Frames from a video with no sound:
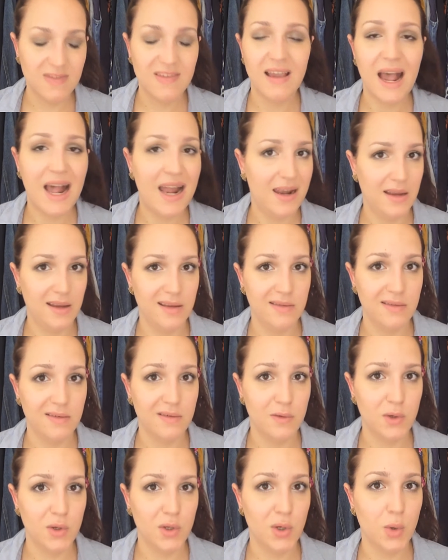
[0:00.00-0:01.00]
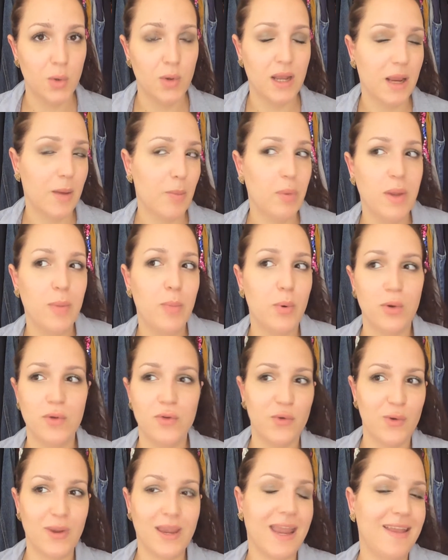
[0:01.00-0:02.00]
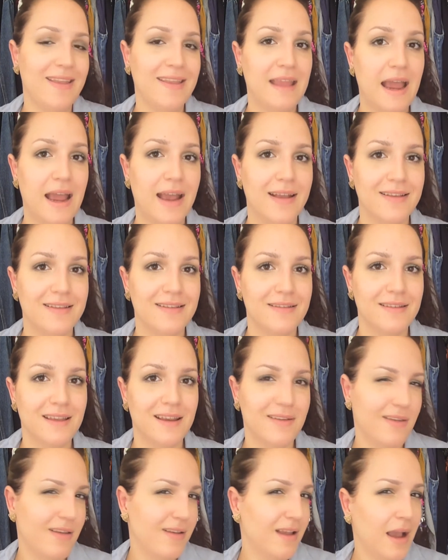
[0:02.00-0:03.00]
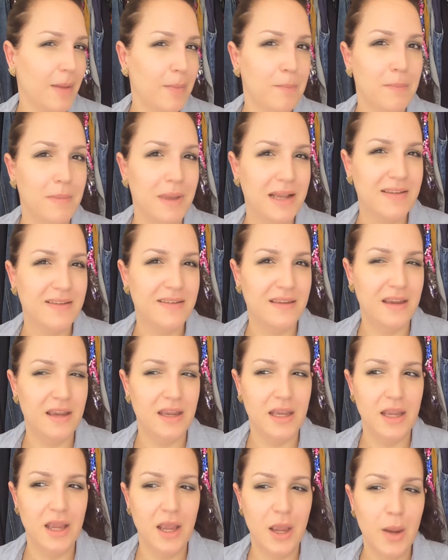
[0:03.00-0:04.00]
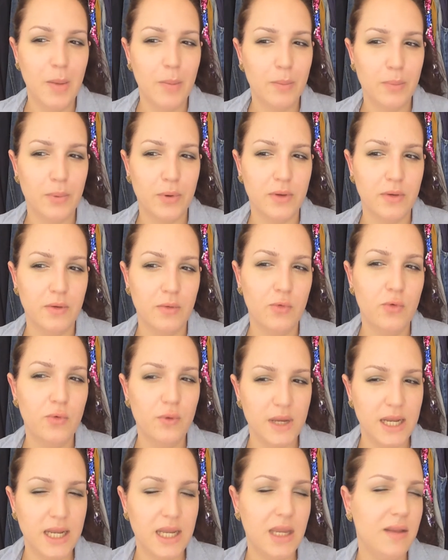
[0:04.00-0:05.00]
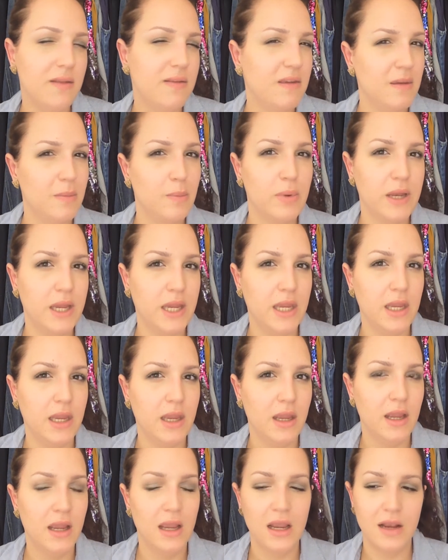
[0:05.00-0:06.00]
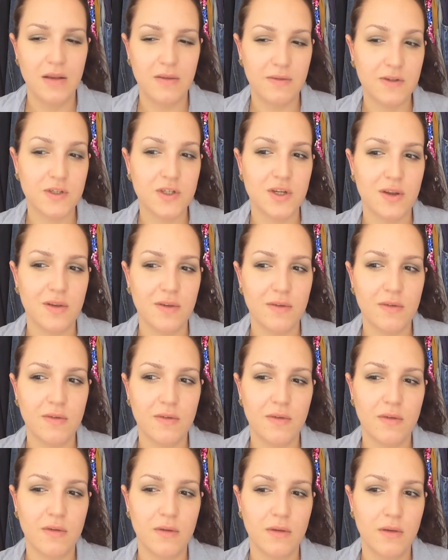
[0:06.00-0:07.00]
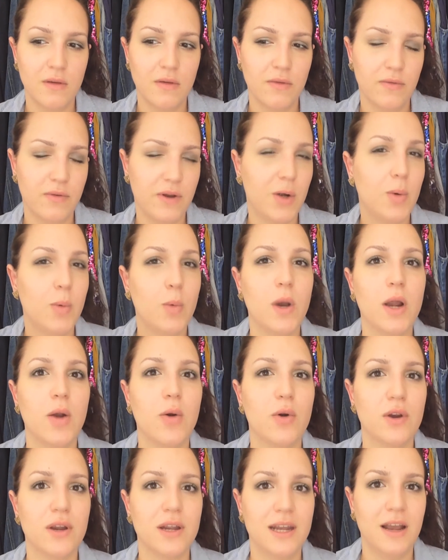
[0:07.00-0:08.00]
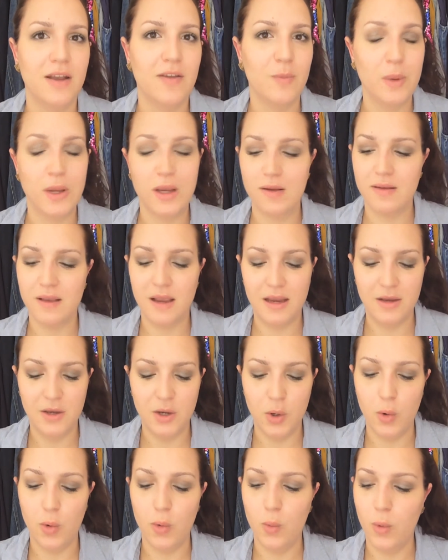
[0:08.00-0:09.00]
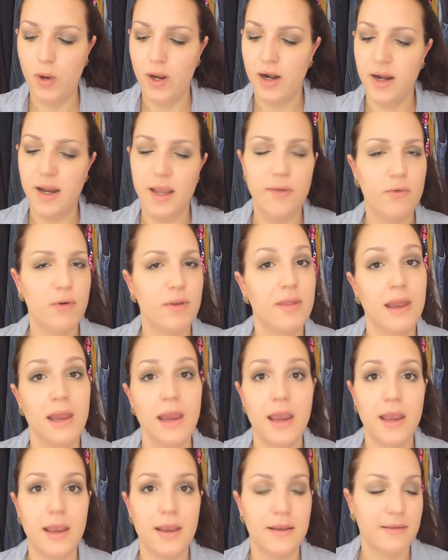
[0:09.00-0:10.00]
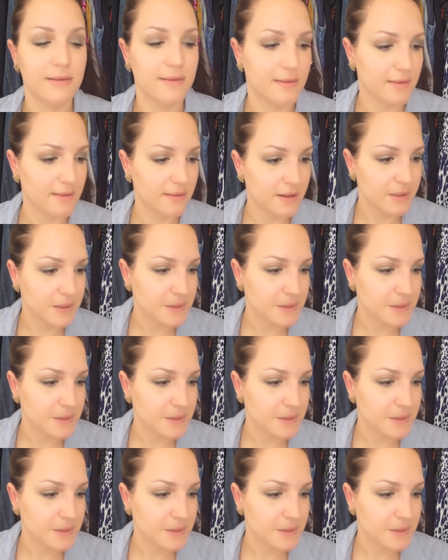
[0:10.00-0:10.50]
talent. You know, like people don't get that. They think I'm messy, but really deeply, it's just very well organized because I know where everything is.